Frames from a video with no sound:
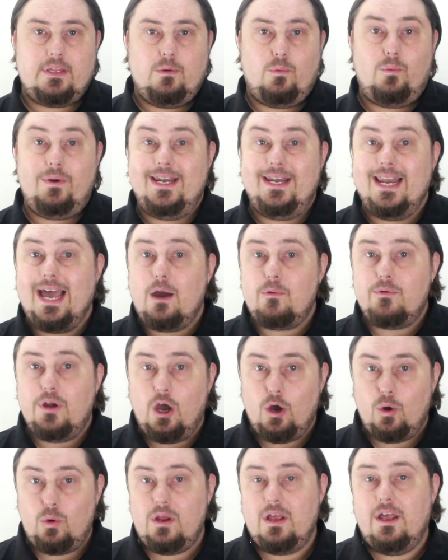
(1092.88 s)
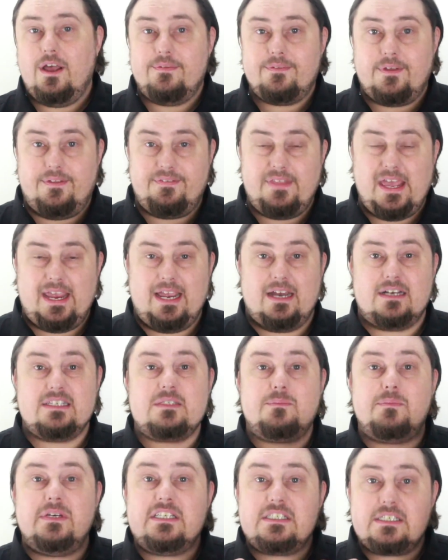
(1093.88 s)
We now know that they are
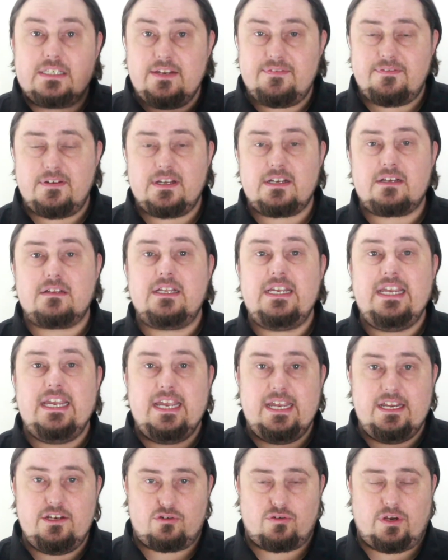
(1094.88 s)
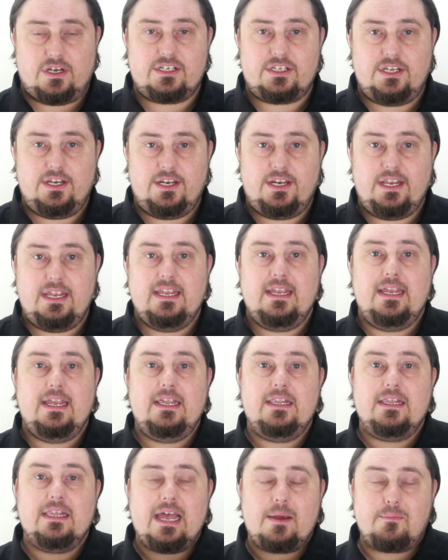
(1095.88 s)
specifically interested
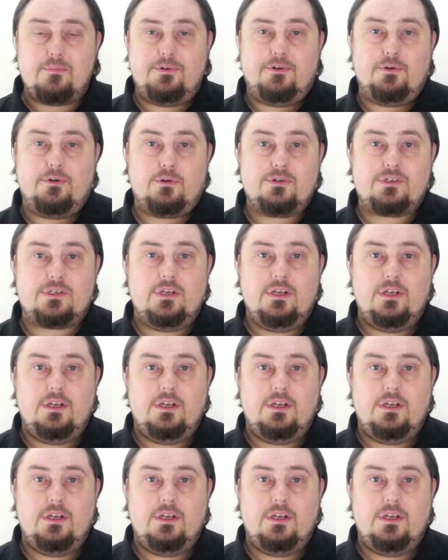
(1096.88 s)
in Labradors.